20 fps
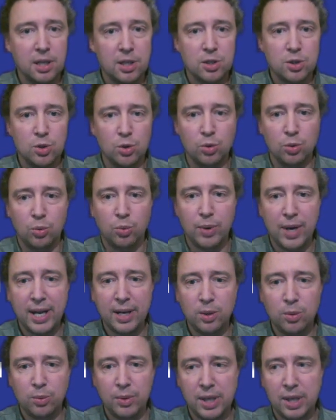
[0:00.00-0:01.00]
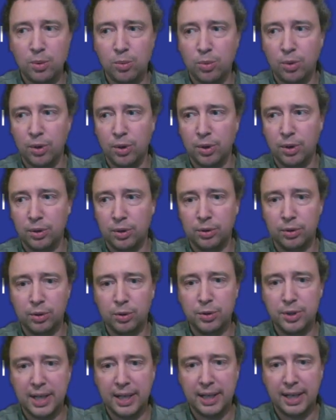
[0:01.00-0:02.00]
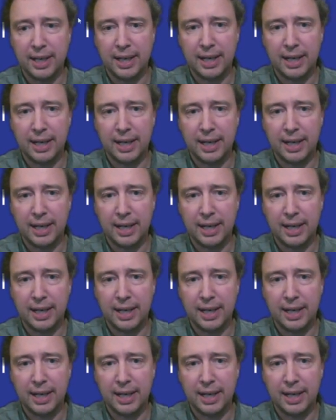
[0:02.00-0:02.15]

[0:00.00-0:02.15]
So when we were looking